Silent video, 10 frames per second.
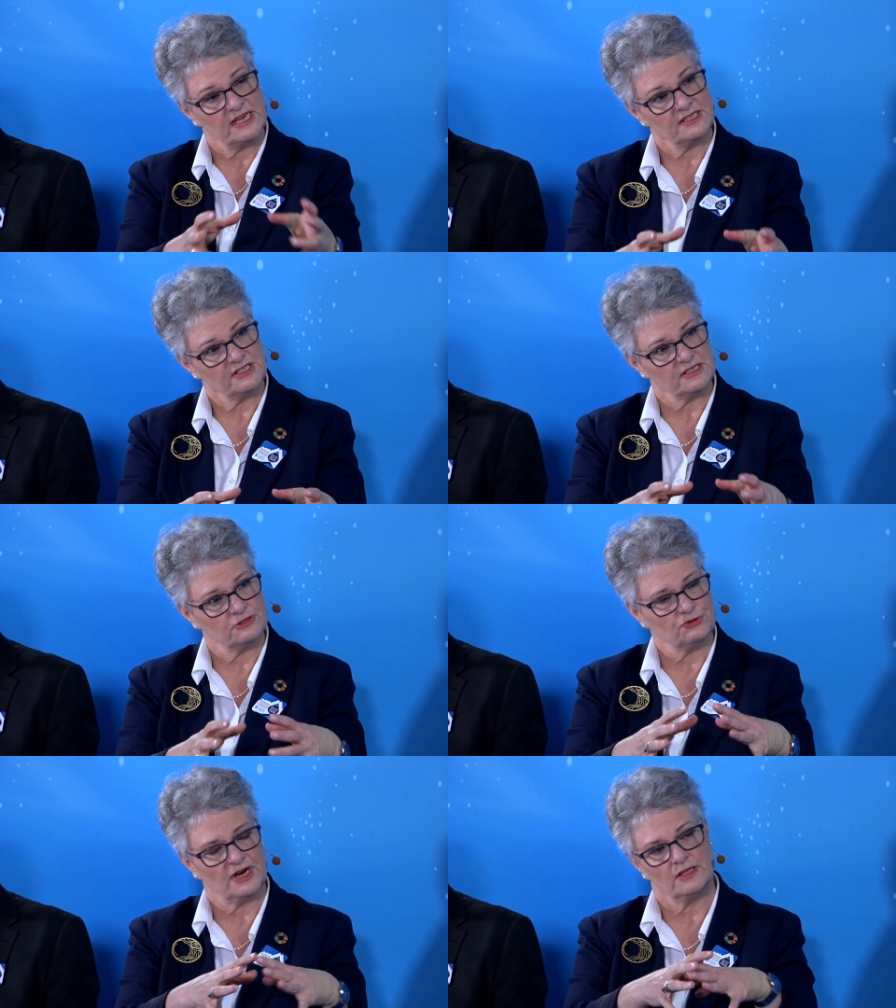we test it
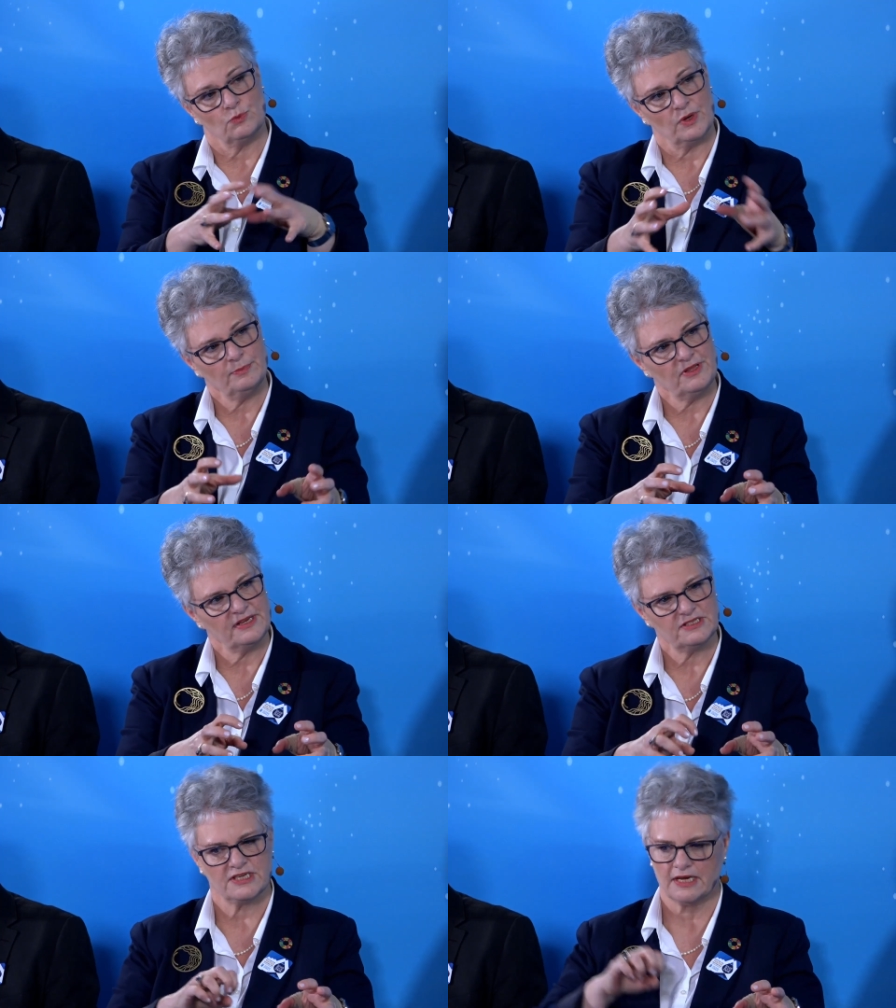and trial at one
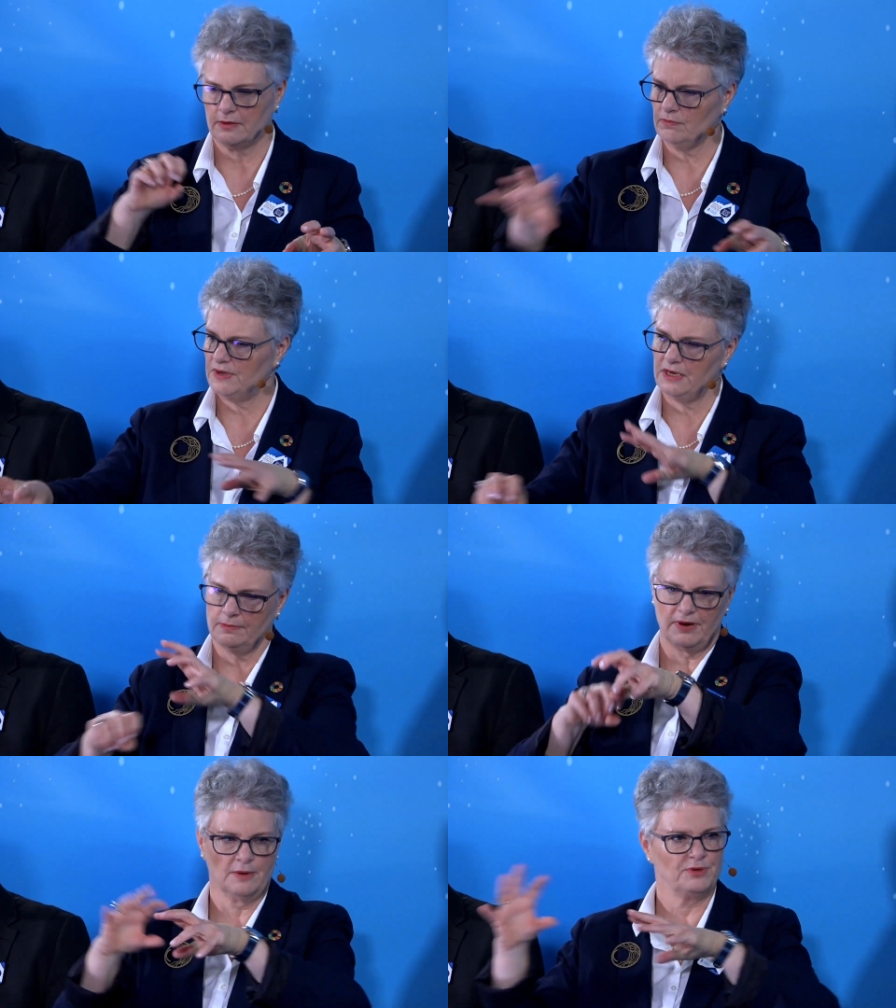place, it can
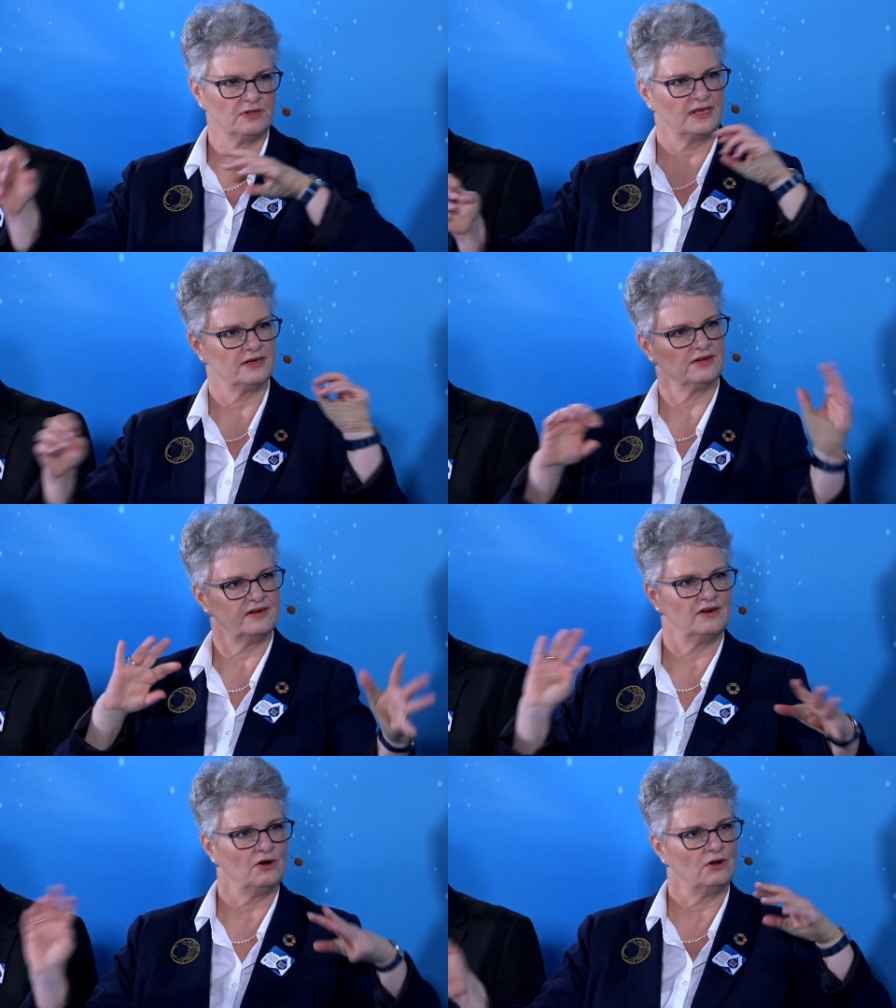be populated